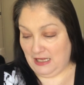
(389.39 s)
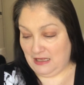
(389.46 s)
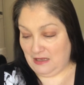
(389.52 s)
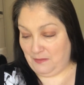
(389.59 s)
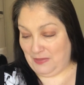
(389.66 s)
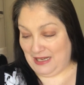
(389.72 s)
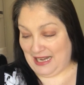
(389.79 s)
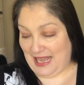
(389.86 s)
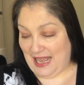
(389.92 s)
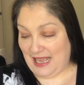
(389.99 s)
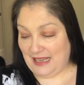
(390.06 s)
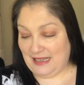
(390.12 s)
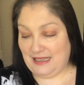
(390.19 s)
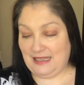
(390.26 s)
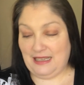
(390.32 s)
the
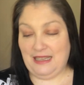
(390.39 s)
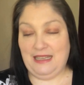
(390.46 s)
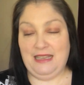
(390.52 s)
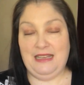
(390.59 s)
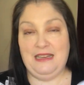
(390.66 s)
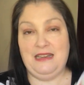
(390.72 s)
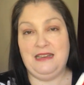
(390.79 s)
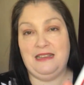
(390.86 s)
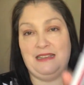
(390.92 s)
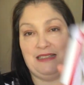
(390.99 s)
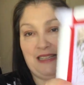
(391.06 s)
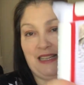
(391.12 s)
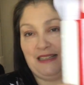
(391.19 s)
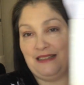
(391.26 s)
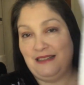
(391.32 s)
black in
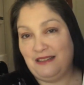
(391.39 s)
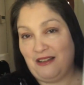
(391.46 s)
Santa's